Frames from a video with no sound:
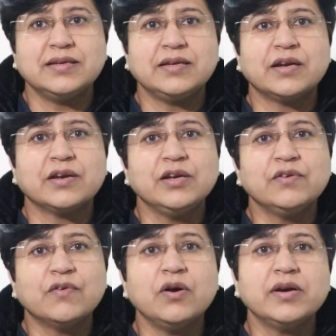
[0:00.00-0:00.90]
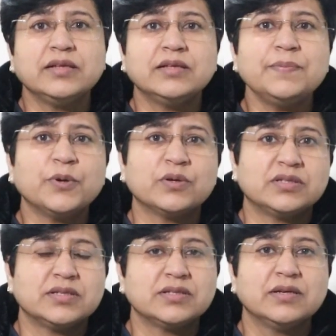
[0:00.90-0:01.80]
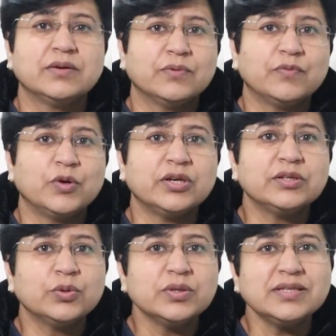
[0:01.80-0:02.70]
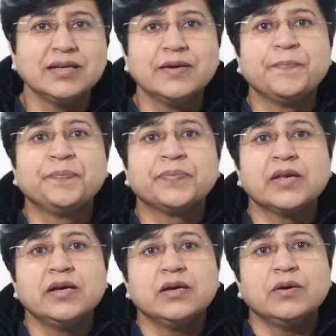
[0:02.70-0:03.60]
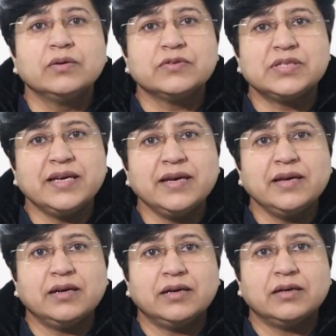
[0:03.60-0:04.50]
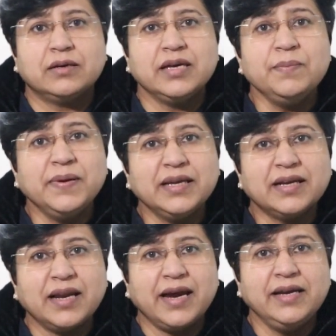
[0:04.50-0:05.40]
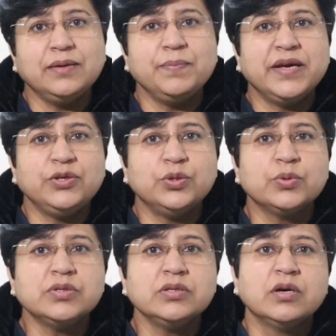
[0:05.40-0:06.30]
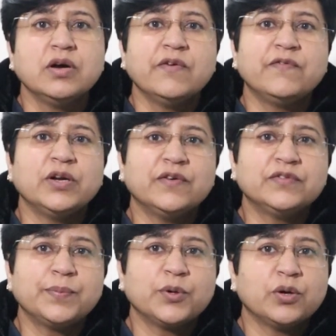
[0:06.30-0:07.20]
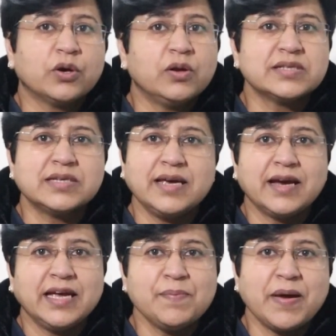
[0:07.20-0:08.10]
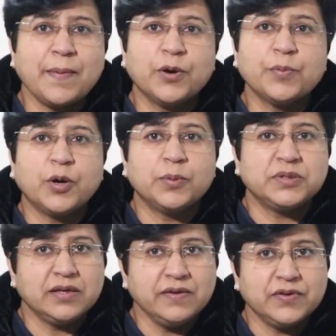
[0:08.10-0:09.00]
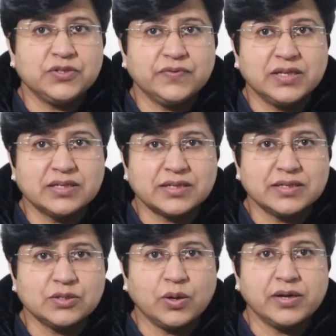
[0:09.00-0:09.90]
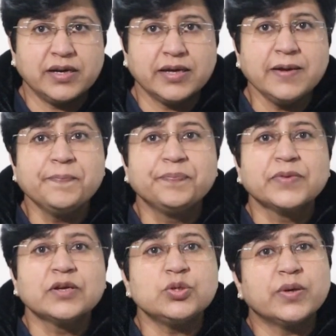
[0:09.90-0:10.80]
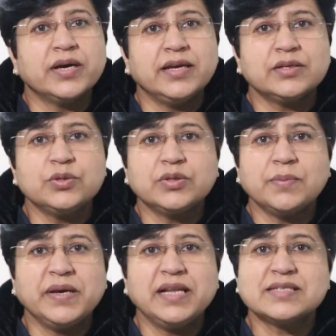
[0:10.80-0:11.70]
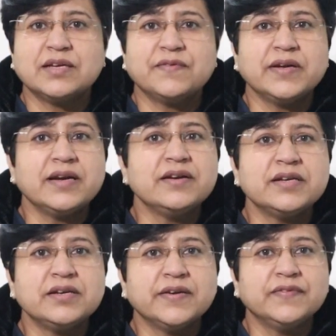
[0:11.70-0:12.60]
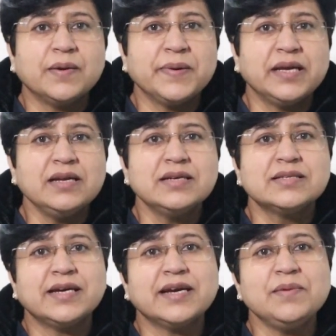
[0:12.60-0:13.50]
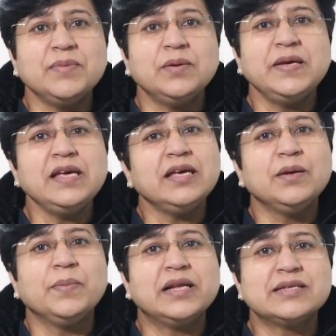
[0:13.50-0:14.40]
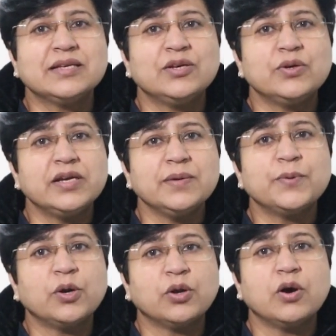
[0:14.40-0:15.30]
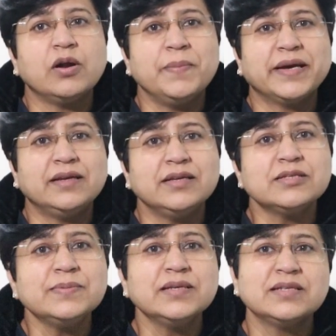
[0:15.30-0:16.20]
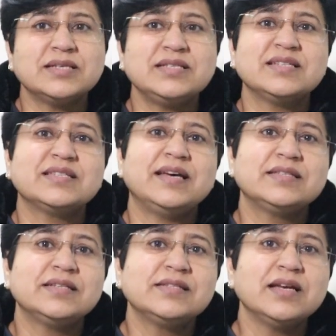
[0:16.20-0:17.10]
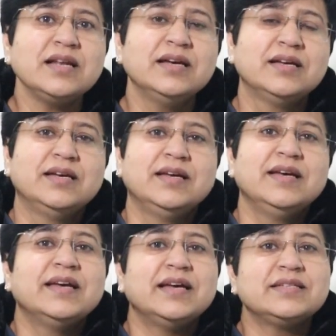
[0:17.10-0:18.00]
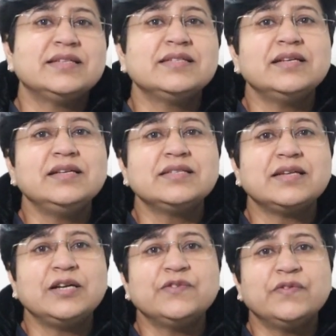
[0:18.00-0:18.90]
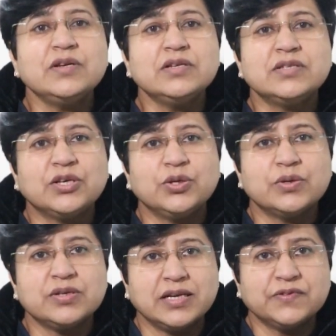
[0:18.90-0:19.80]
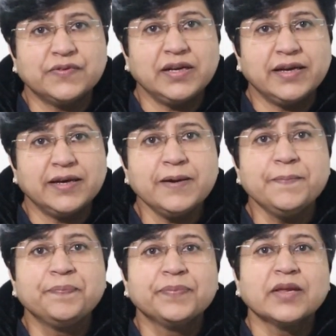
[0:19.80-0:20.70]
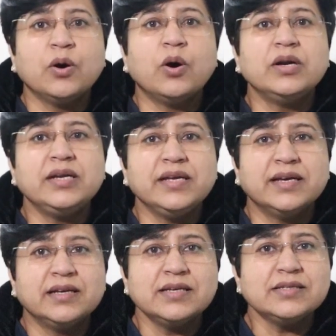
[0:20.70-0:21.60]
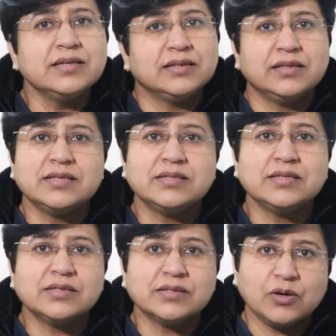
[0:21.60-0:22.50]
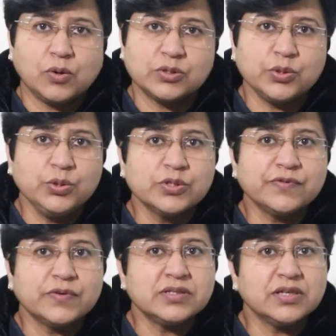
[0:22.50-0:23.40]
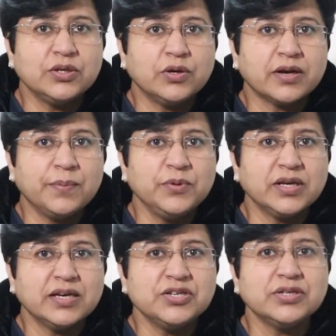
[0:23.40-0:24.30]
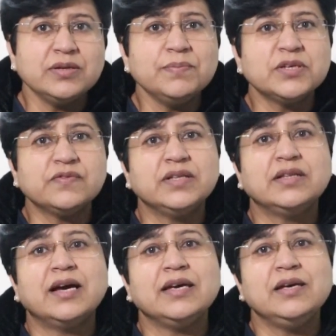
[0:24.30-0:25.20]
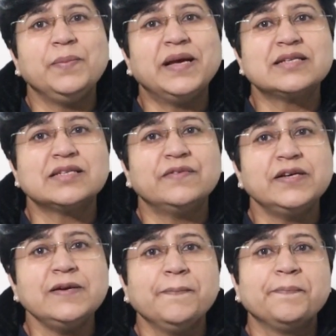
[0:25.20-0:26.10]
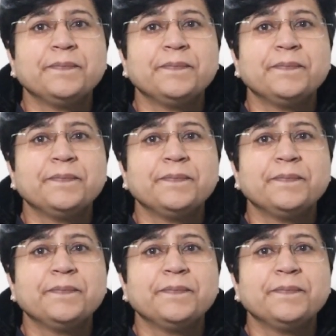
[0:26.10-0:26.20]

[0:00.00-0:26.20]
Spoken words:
that are involved in the process. What are those? Say email client may use one of the protocols like IMAP or POP3, which we discussed already, to connect to the mail server and retrieve the mail. Second may be email security protocol mechanism such as SSL. SSL stands for Secure Transfer Layer, or TLS. This is also used for secure communication between the email server.